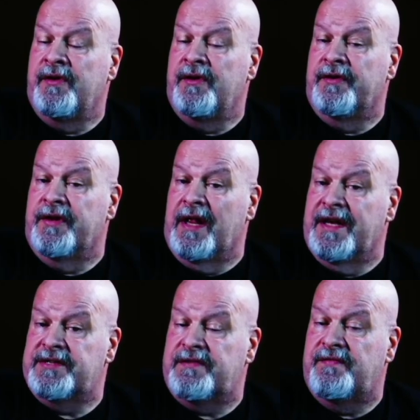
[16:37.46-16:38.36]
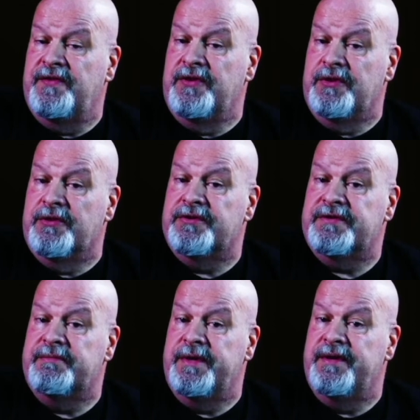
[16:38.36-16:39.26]
know, the last few years
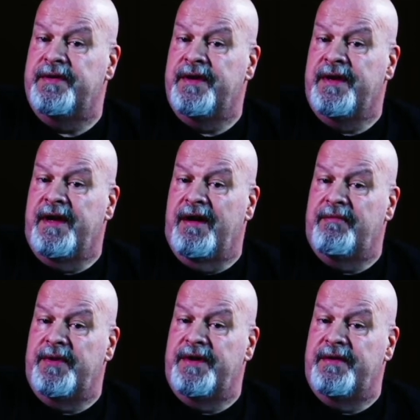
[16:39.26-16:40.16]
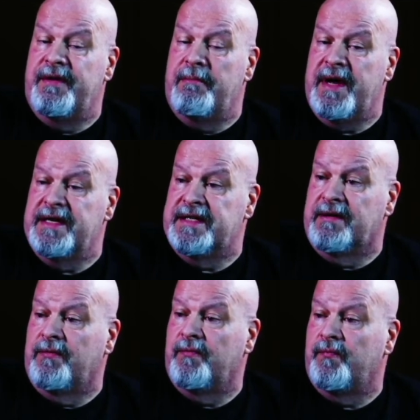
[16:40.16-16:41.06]
have been
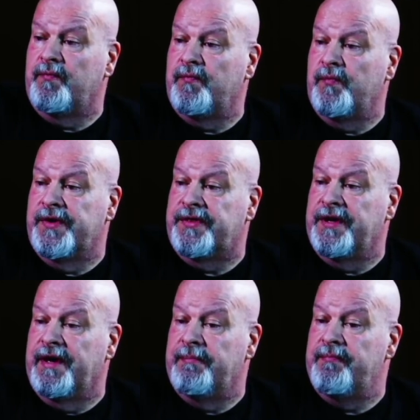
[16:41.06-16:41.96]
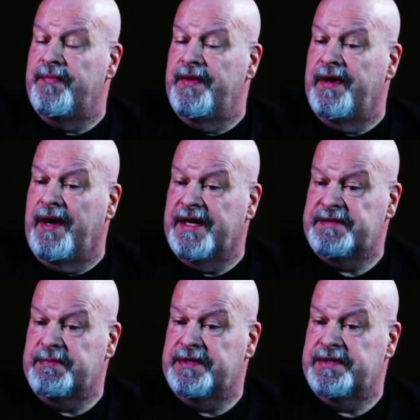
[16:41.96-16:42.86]
amazing with
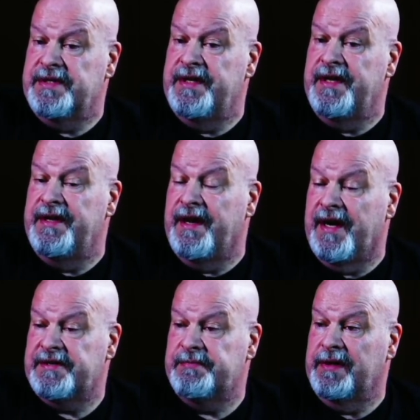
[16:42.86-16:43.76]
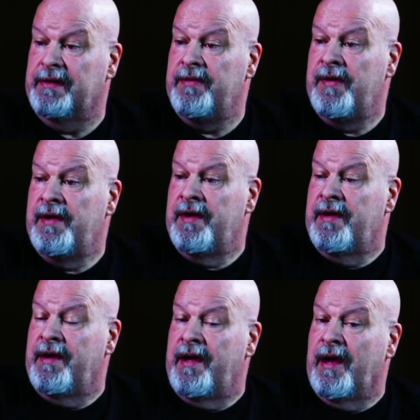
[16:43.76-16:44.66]
hospice and hospital,
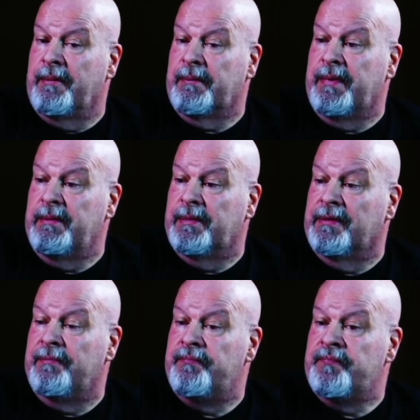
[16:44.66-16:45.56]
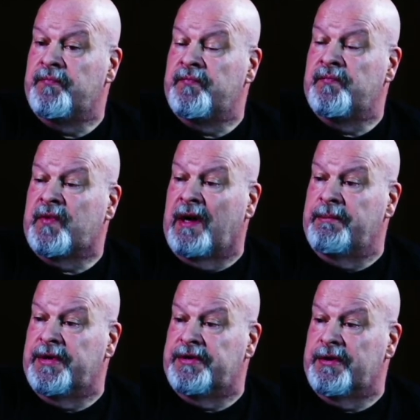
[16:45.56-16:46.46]
helping people come
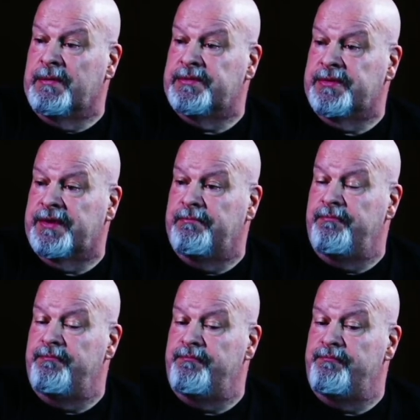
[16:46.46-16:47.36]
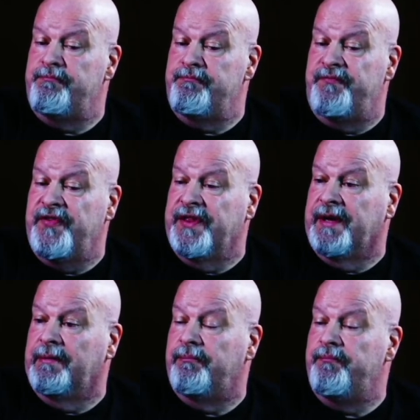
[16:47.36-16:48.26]
to terms with
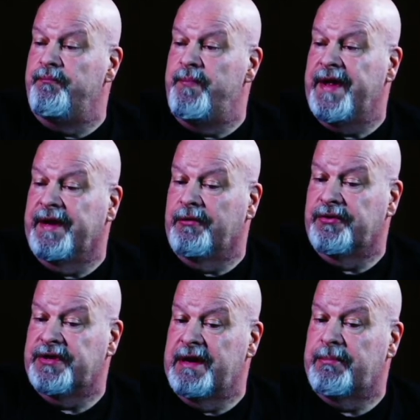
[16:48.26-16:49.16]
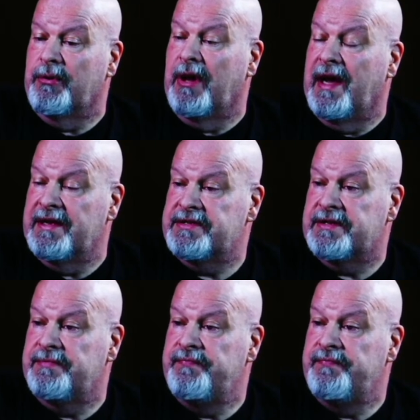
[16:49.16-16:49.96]
feeling bent out of shape or lost